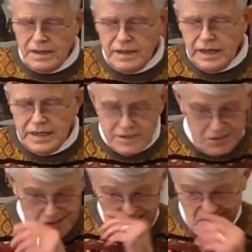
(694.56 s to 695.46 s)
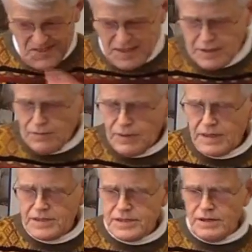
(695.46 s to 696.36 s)
The ancients knew that the
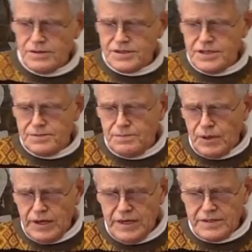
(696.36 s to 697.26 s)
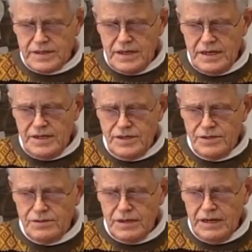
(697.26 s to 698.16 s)
winter solstice brings a
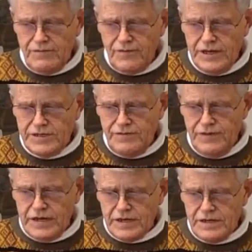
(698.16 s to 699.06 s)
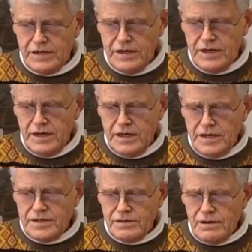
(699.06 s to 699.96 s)
new and fresh vigor
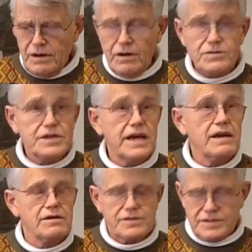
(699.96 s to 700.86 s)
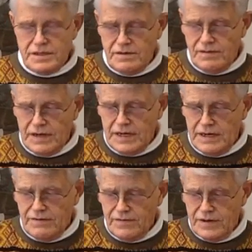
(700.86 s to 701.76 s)
to all channels of
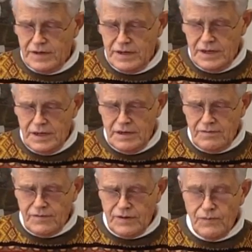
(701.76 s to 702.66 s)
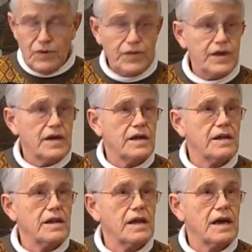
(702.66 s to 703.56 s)
life, from within